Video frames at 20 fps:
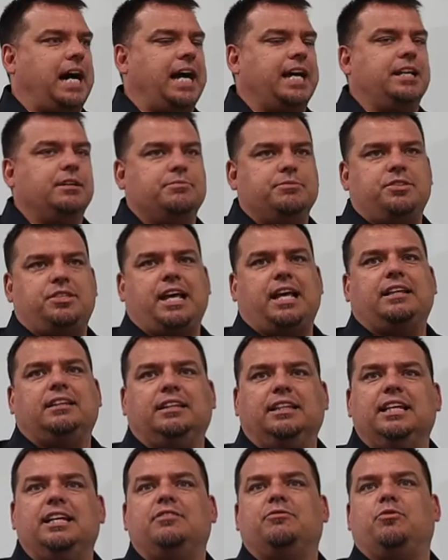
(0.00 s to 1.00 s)
items that
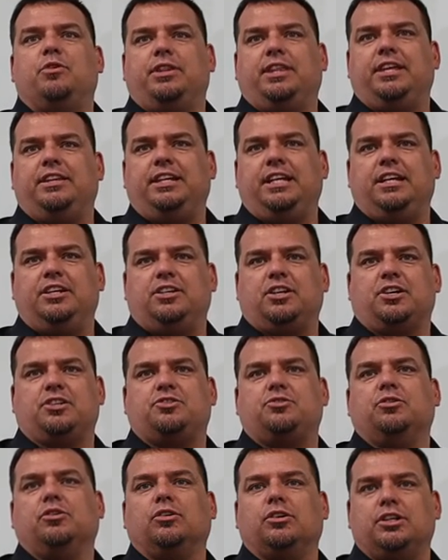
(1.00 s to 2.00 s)
live within the
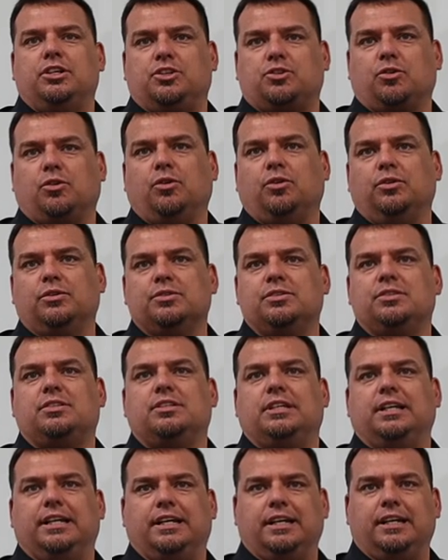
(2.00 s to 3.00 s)
industrial controls
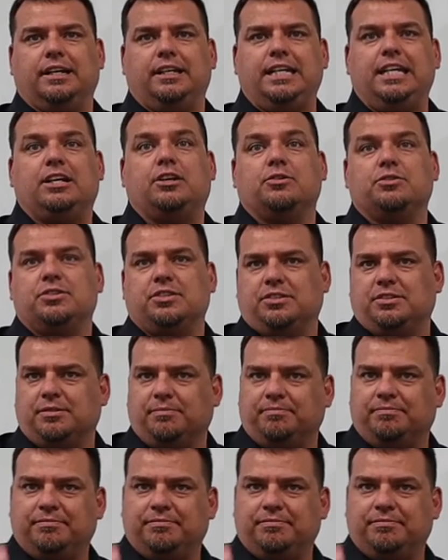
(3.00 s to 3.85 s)
uh, ecosystem.